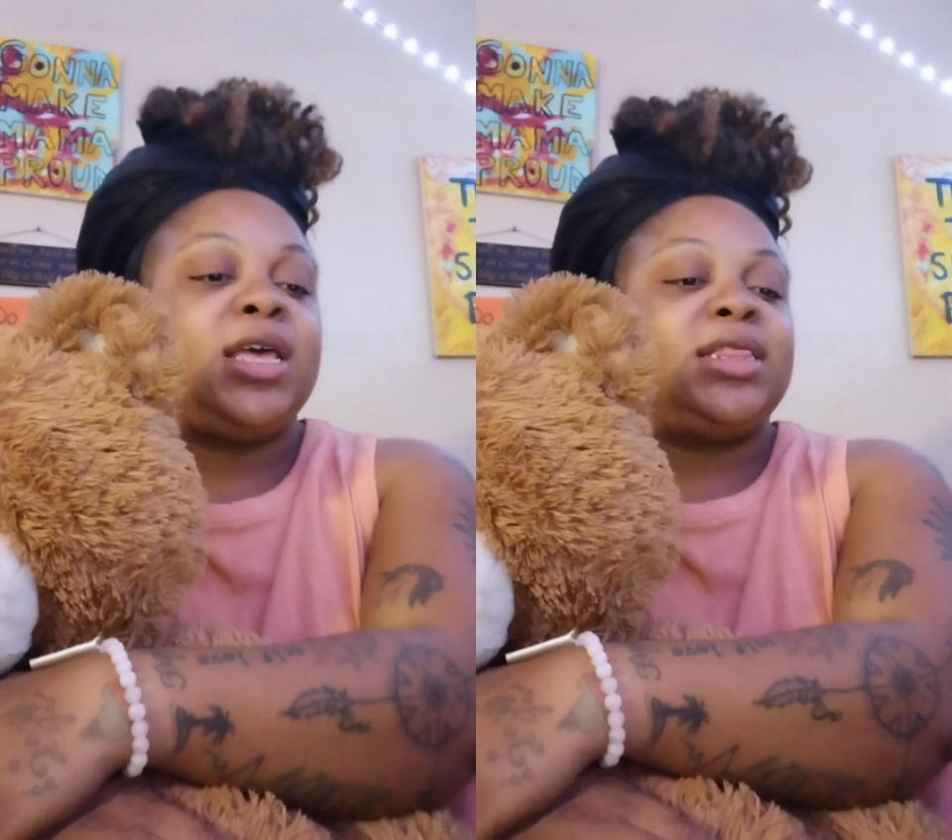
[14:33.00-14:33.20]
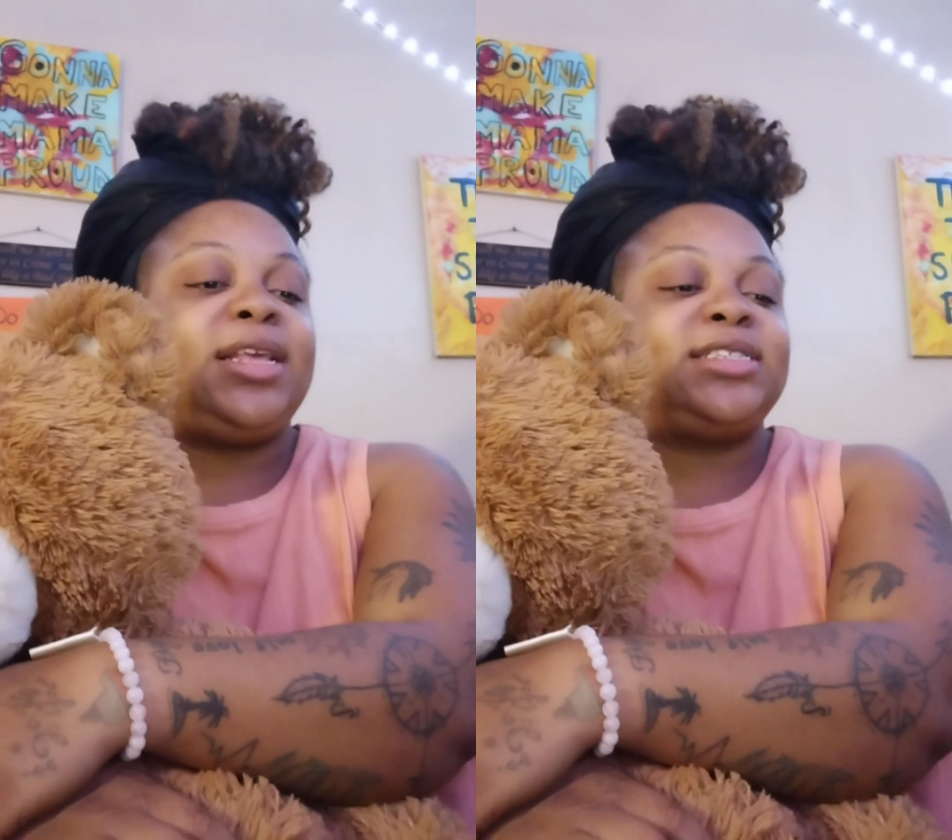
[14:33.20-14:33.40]

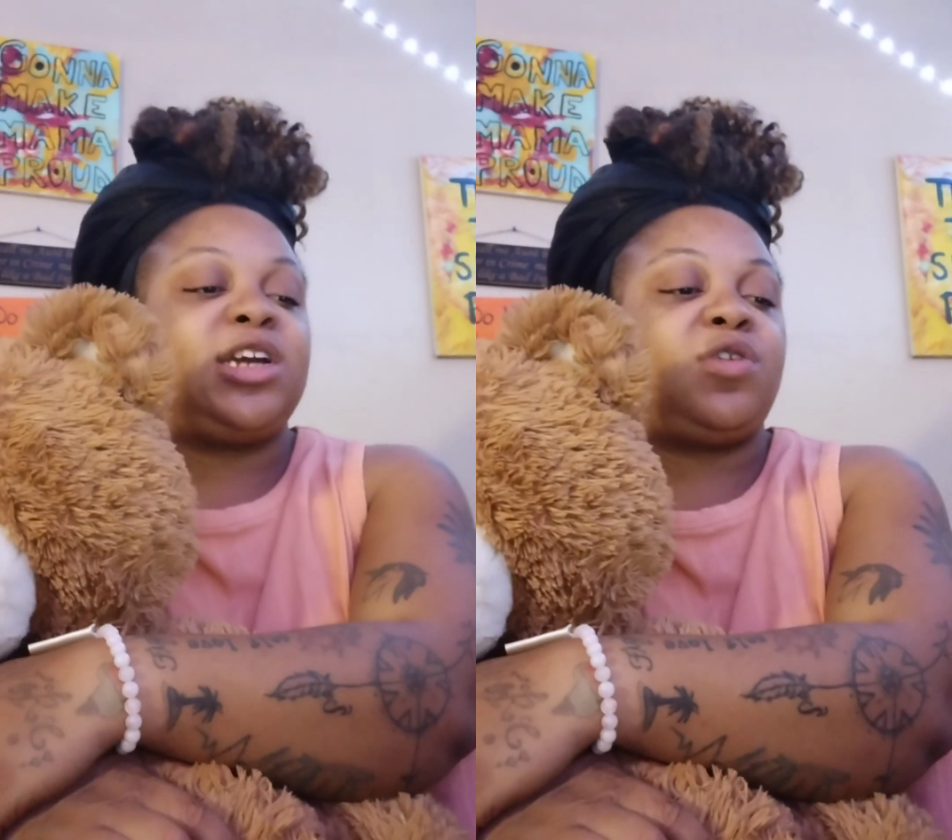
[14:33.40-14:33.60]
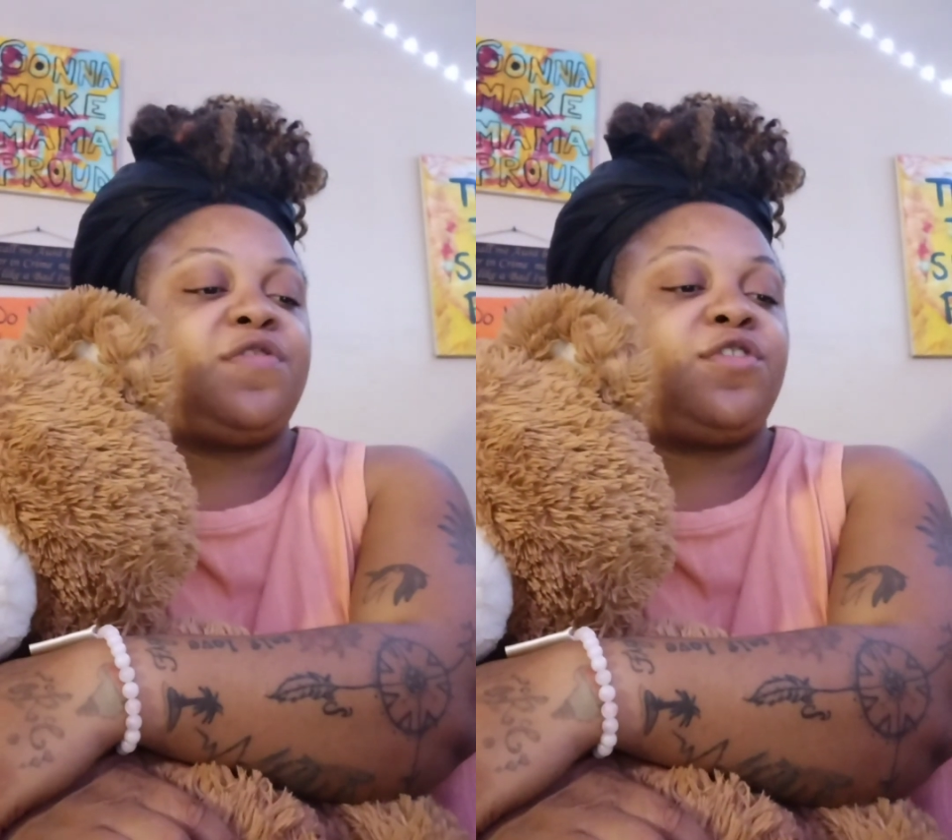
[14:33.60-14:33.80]
These
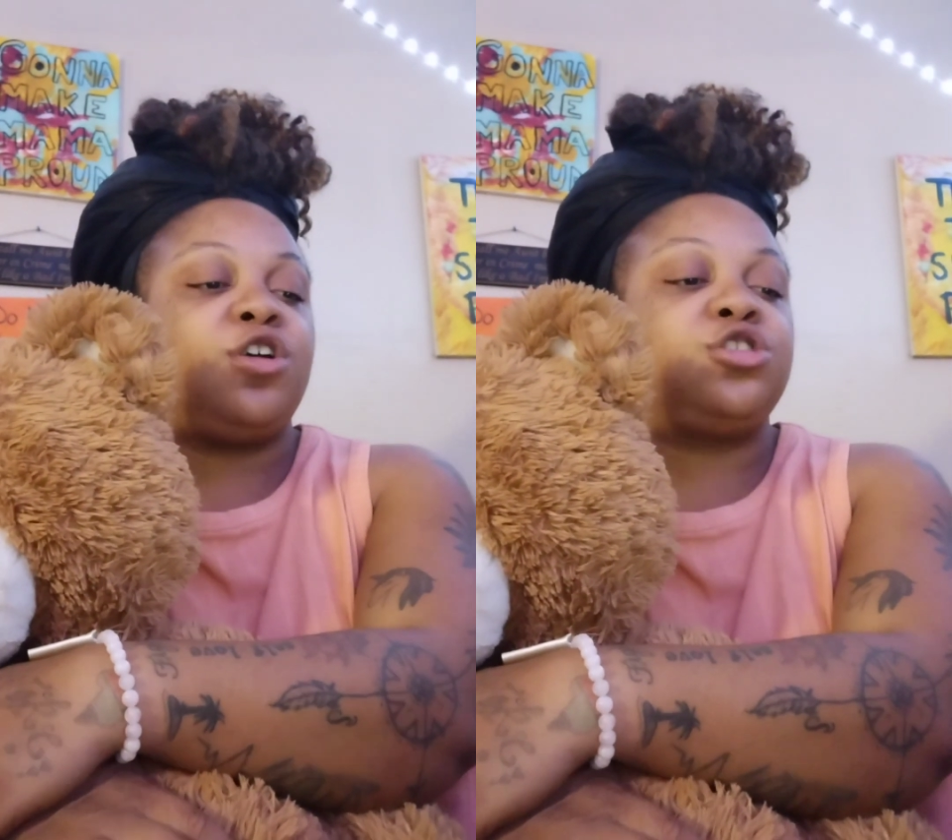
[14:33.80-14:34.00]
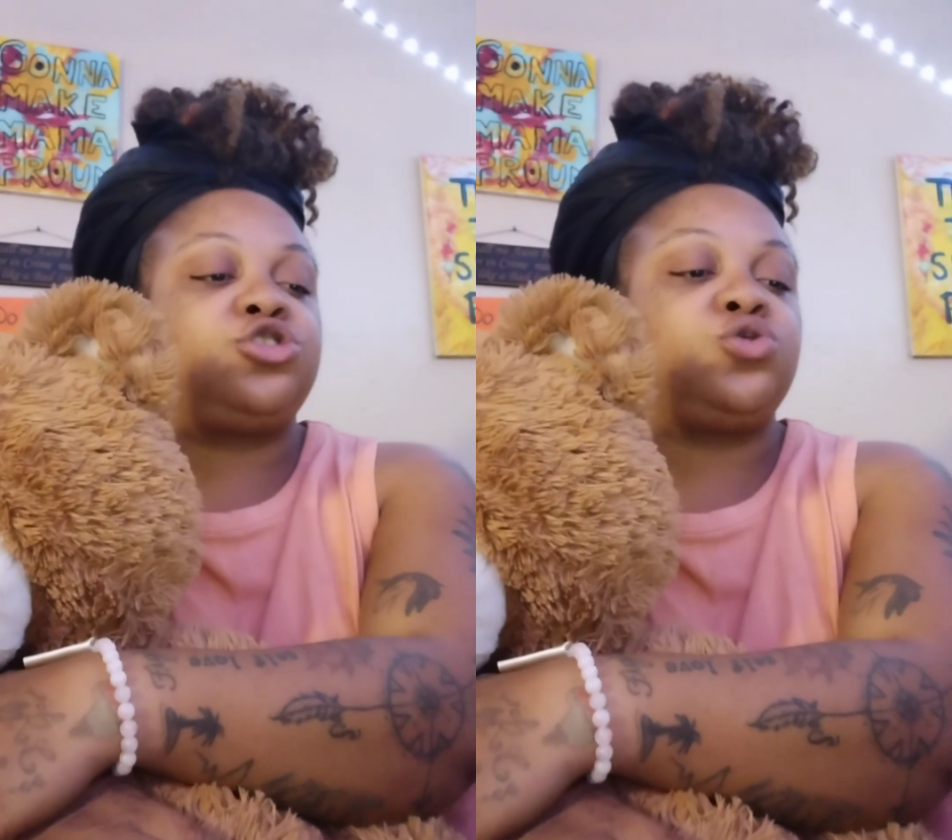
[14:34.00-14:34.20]
are
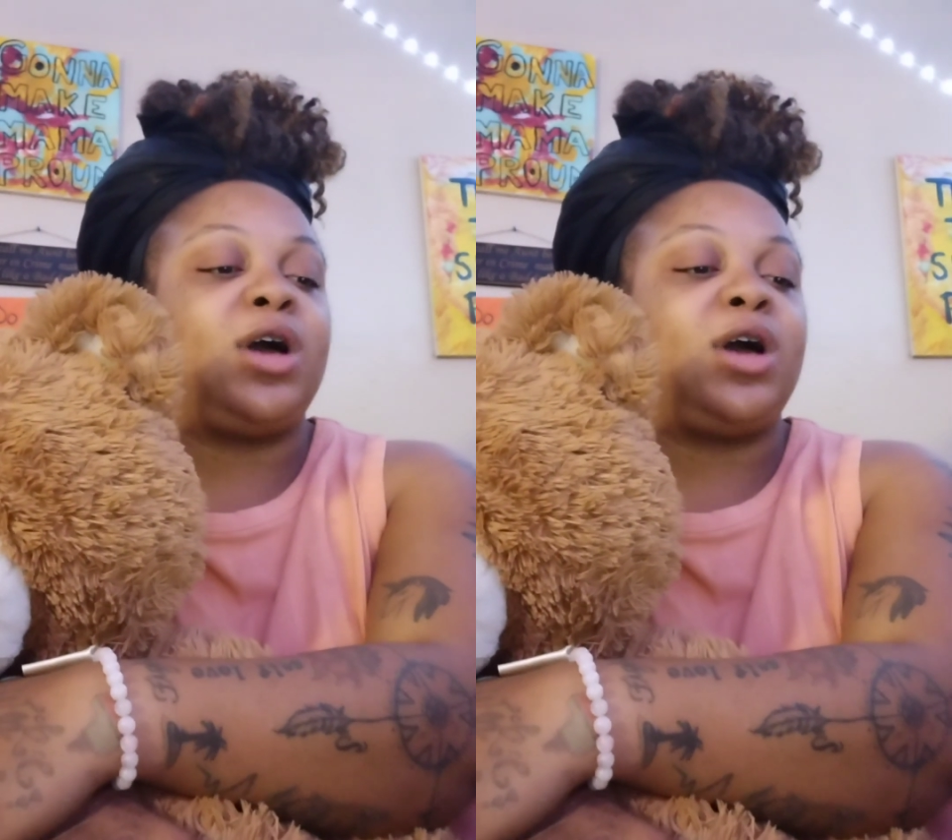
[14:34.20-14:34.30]
referred to